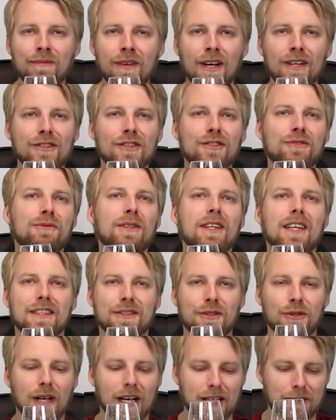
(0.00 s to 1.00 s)
I just
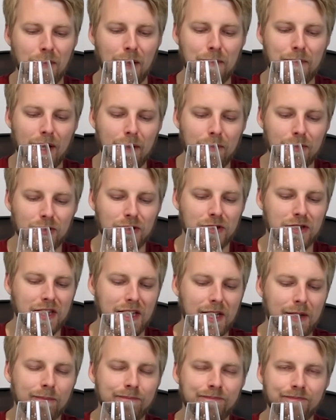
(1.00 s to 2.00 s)
realized you guys might be able to
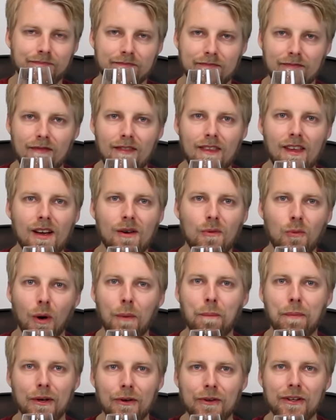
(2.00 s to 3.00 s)
see
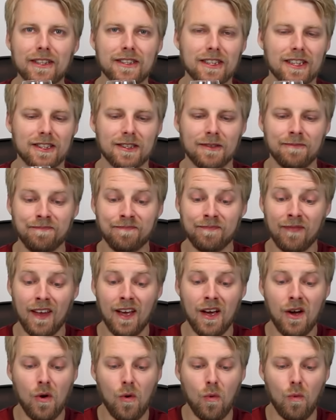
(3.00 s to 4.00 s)
what beer this is.
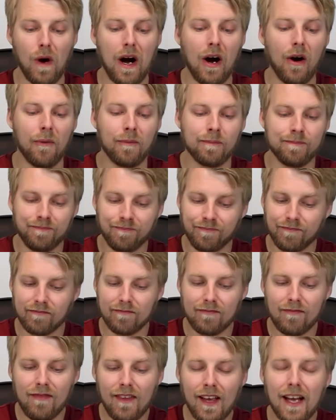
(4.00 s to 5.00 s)
Wow,
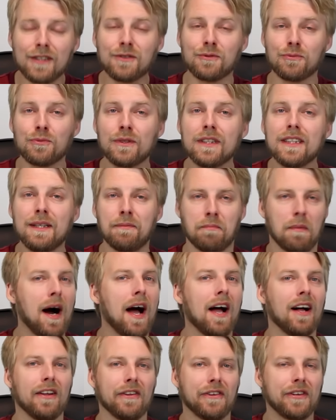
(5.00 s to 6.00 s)
it's really
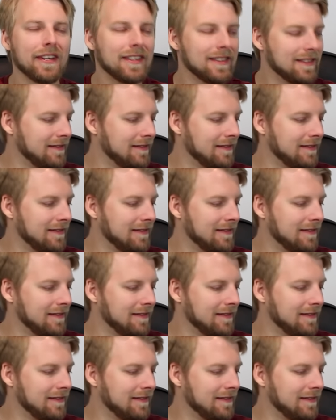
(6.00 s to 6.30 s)
mild.